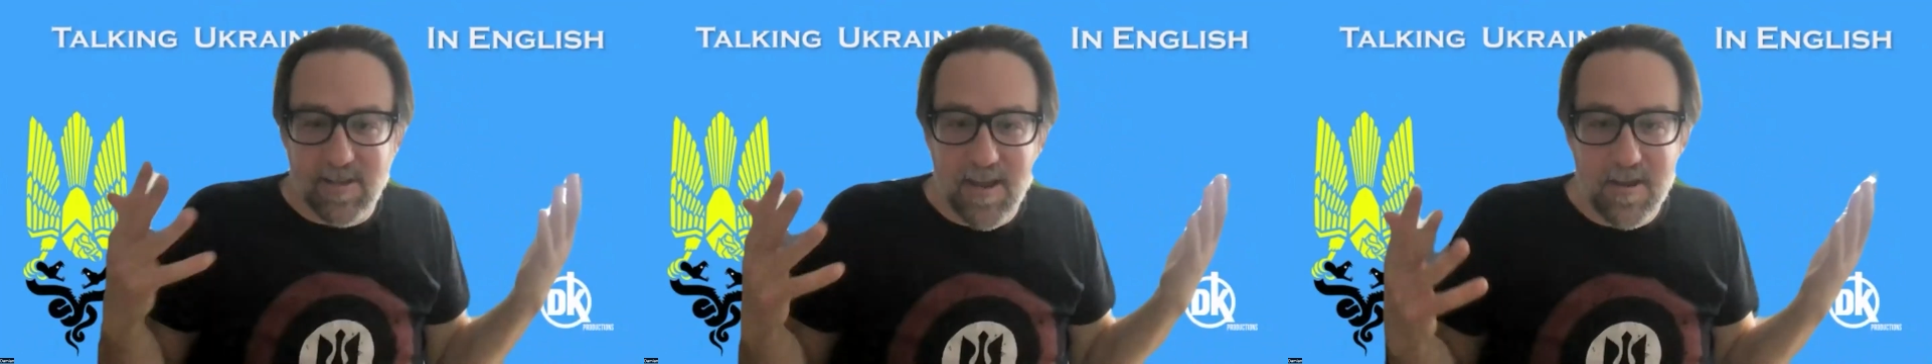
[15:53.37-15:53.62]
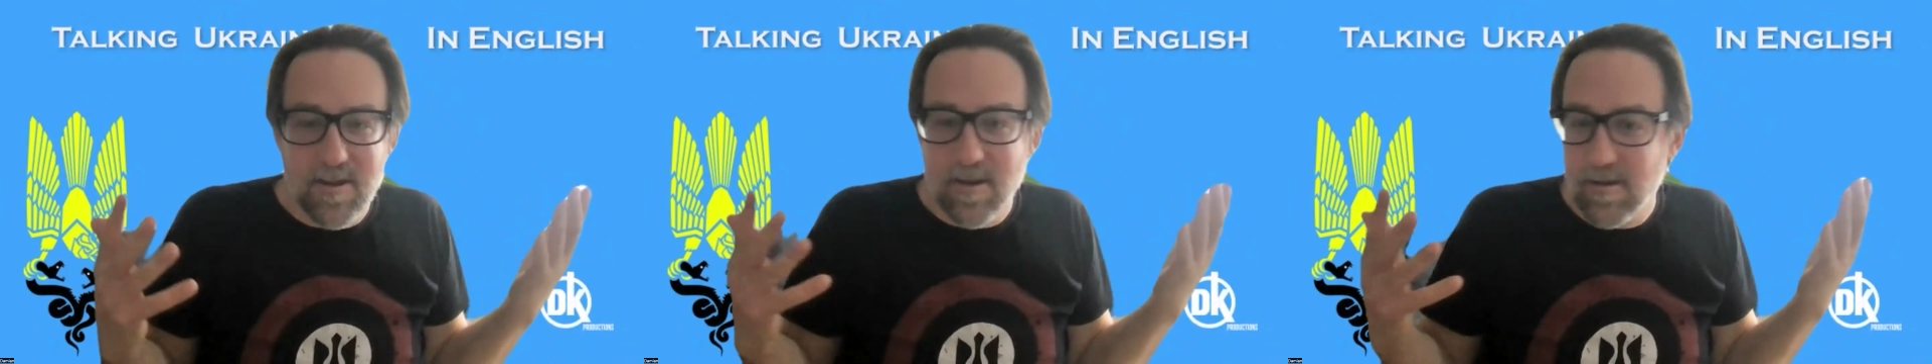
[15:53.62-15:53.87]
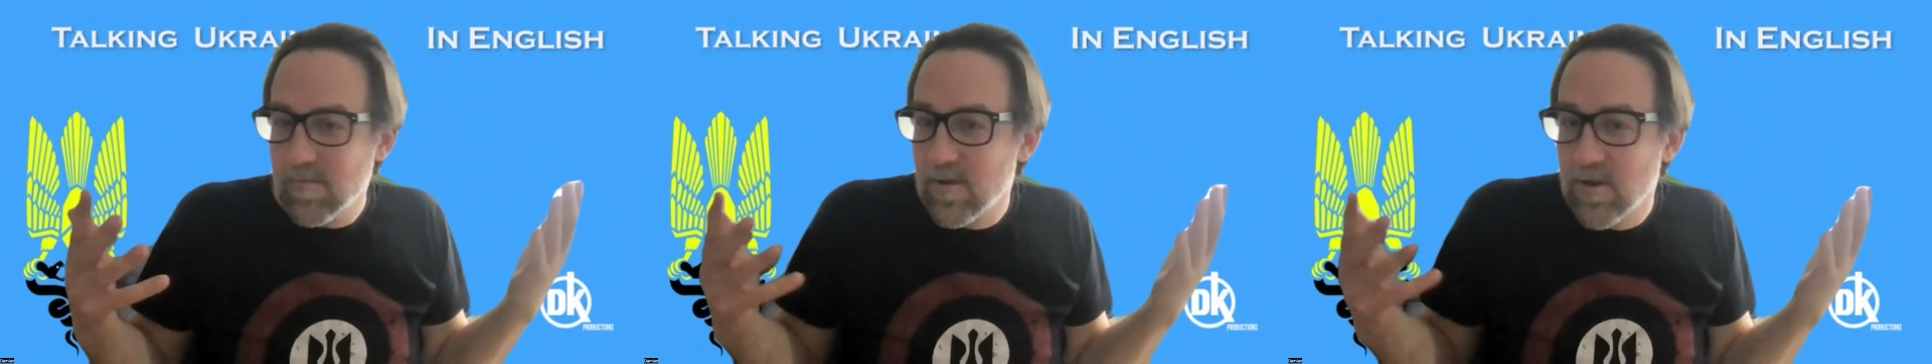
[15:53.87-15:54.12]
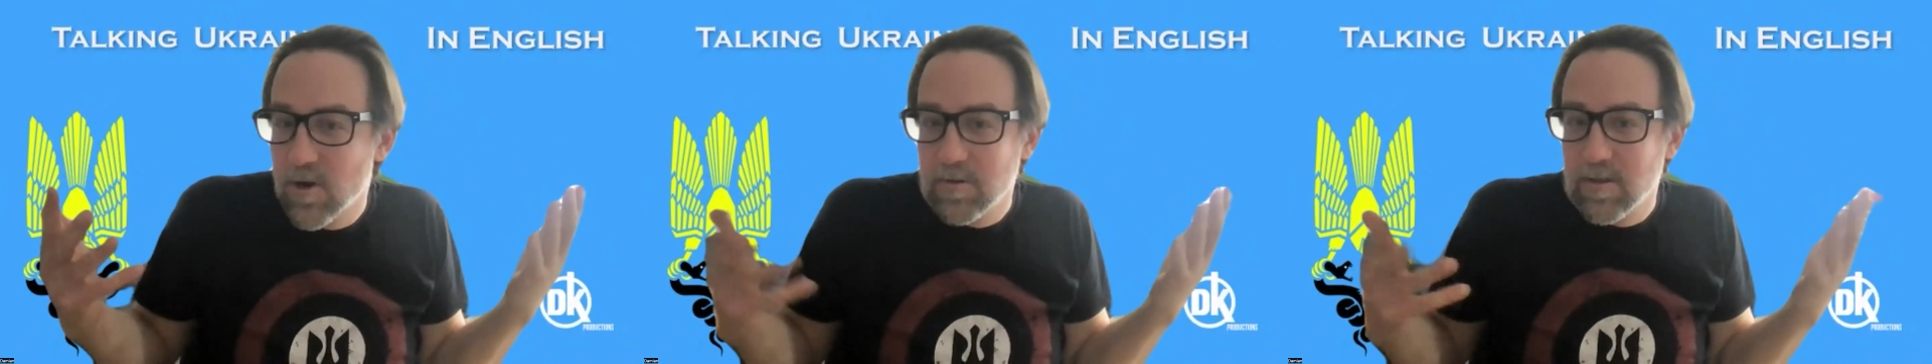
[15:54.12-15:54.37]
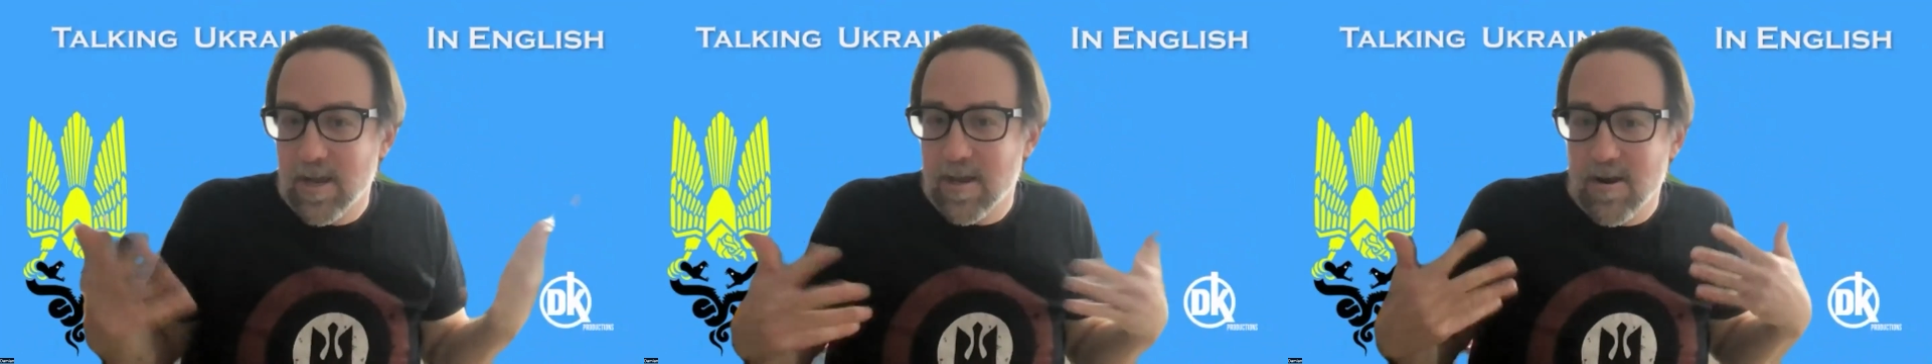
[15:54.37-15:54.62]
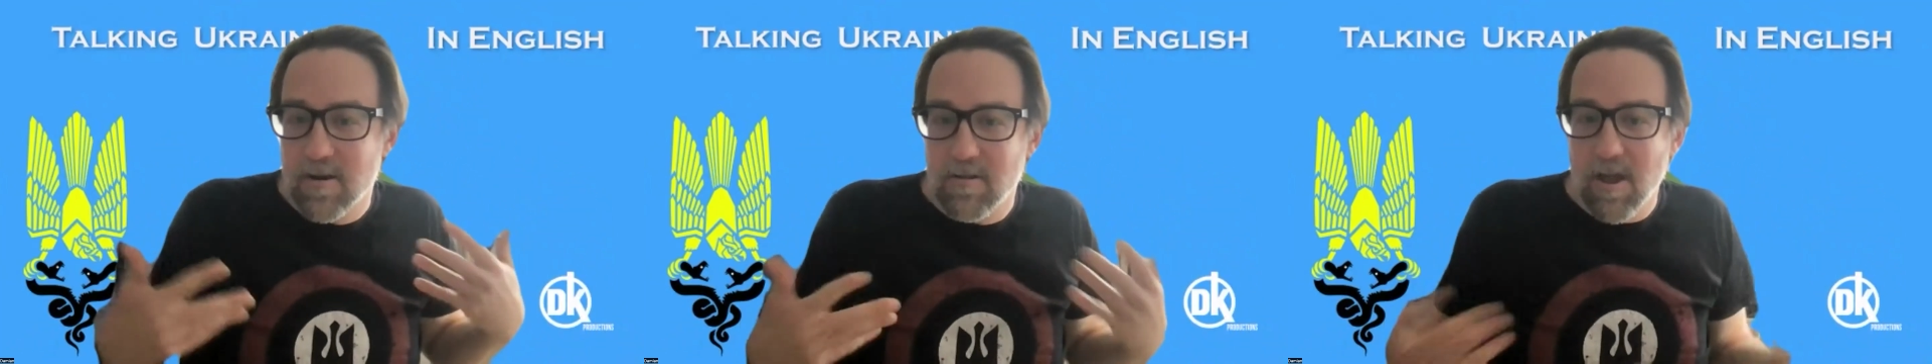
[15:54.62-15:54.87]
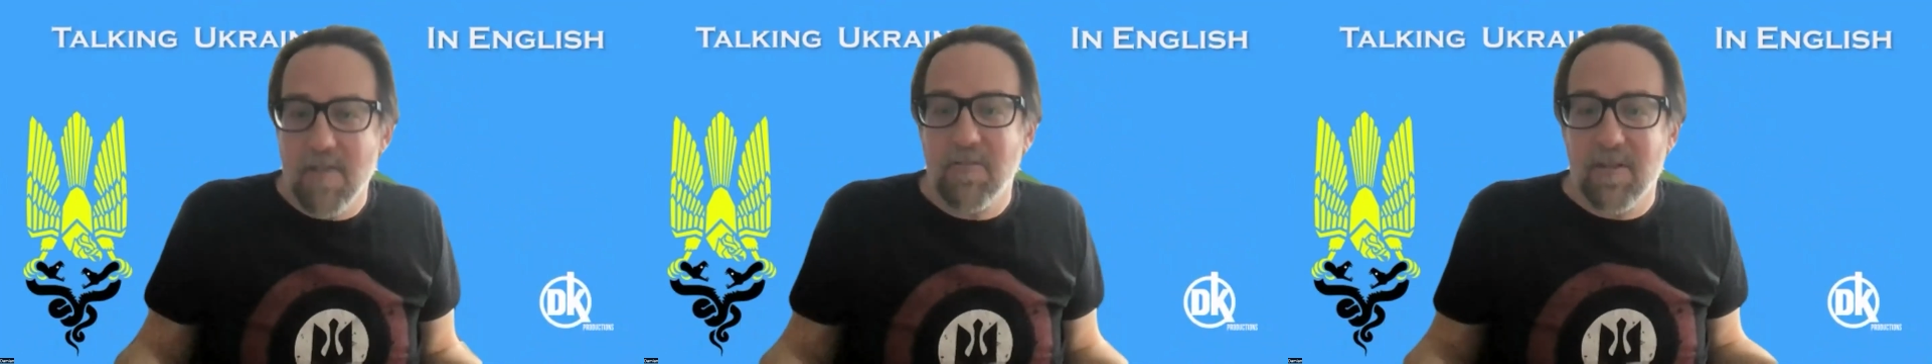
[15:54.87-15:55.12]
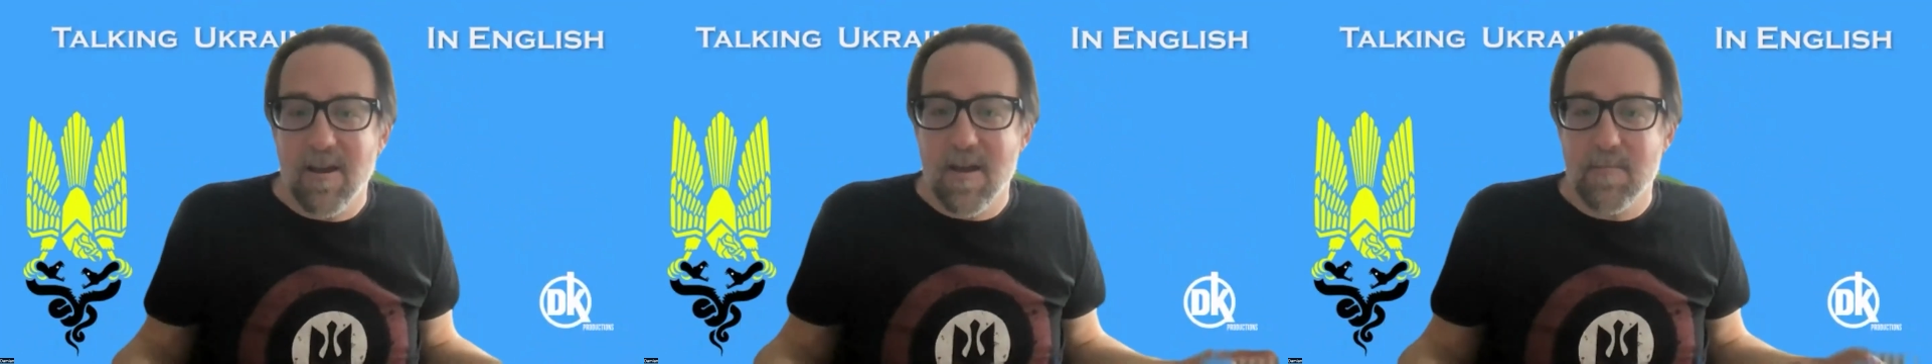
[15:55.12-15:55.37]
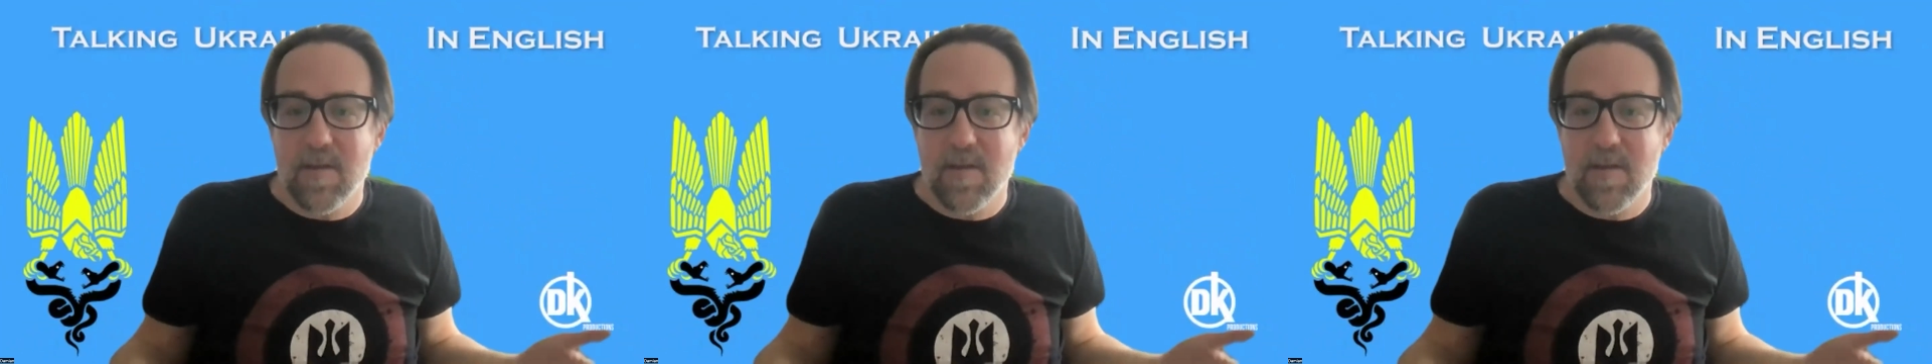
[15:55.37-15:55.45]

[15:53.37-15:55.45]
that like in our lifetime.